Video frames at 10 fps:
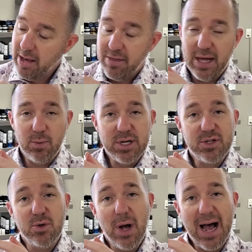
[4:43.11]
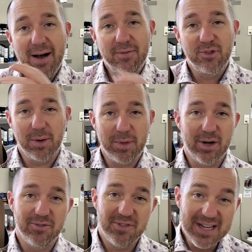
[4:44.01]
then we do have some that
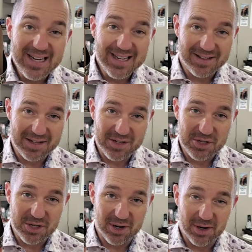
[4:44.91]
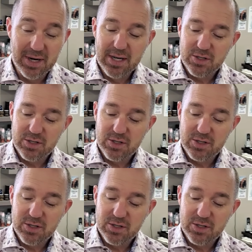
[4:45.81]
are vegan this year.